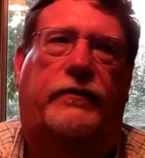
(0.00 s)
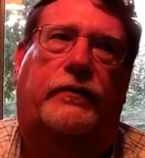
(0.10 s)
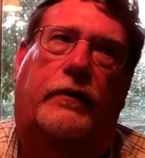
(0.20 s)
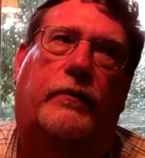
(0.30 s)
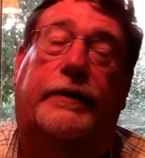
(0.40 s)

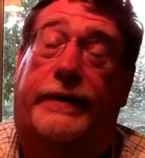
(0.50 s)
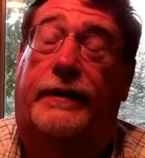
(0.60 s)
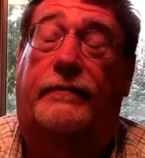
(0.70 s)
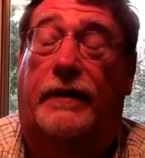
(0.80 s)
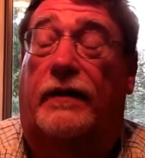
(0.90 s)
So,
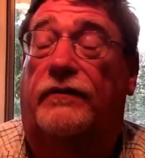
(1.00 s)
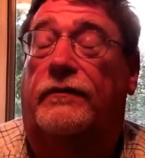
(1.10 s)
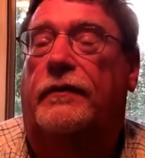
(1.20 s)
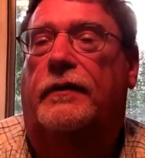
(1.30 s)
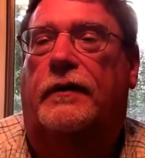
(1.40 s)
hey, hence
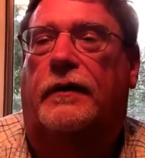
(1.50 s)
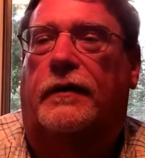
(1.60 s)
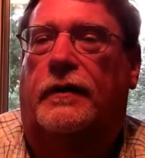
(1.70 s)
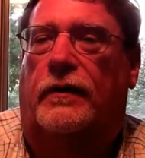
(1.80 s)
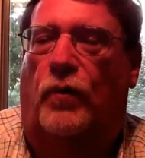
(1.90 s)

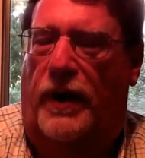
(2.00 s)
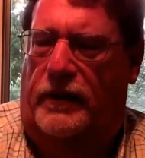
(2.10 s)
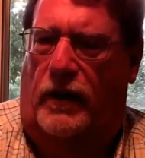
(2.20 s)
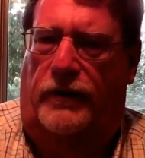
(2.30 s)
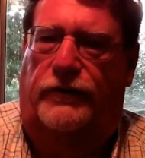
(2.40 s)
weight
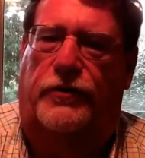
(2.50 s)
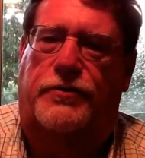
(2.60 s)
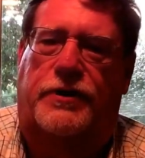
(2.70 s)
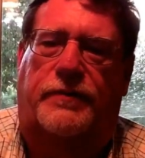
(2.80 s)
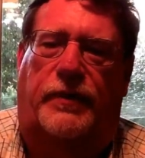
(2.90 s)
loss
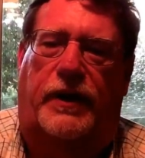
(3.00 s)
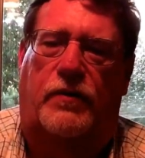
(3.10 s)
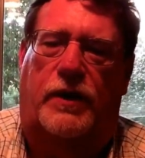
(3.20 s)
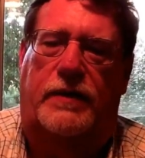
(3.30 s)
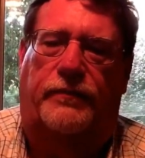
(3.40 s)
surgery. But
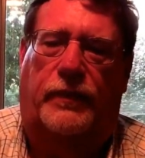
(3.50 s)
anyway,